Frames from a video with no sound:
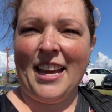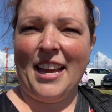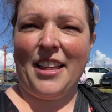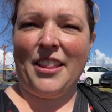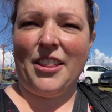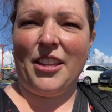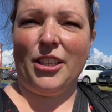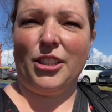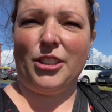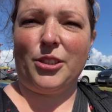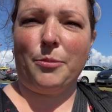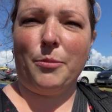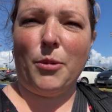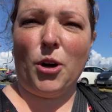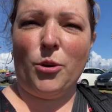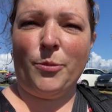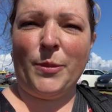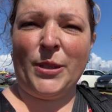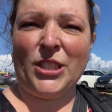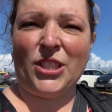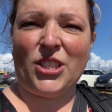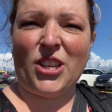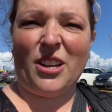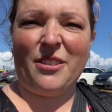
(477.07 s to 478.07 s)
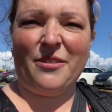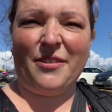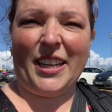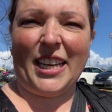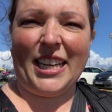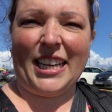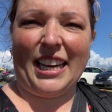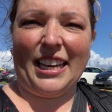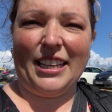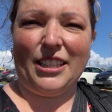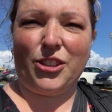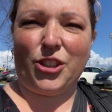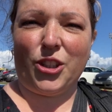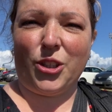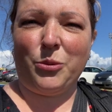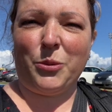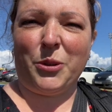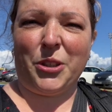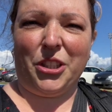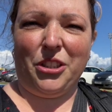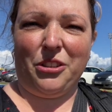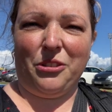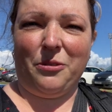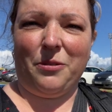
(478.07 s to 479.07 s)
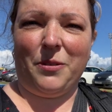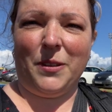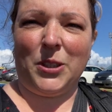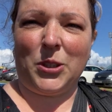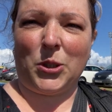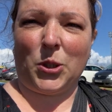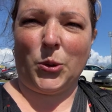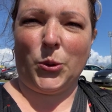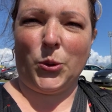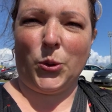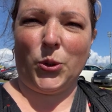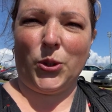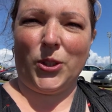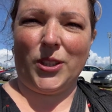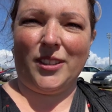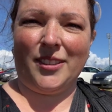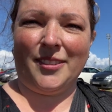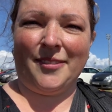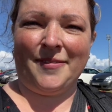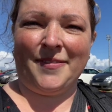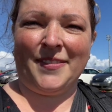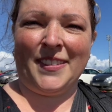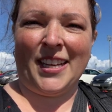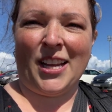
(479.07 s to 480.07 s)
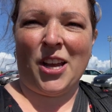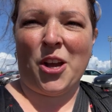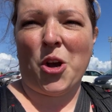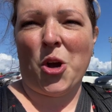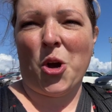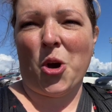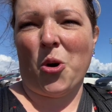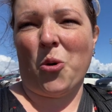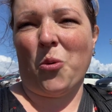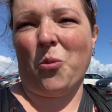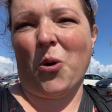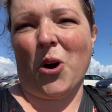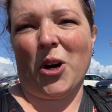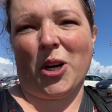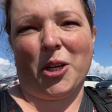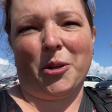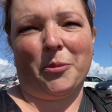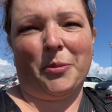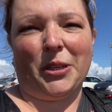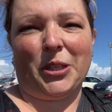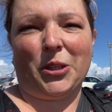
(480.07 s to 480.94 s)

There's moments on vacation where you feel cool. What could be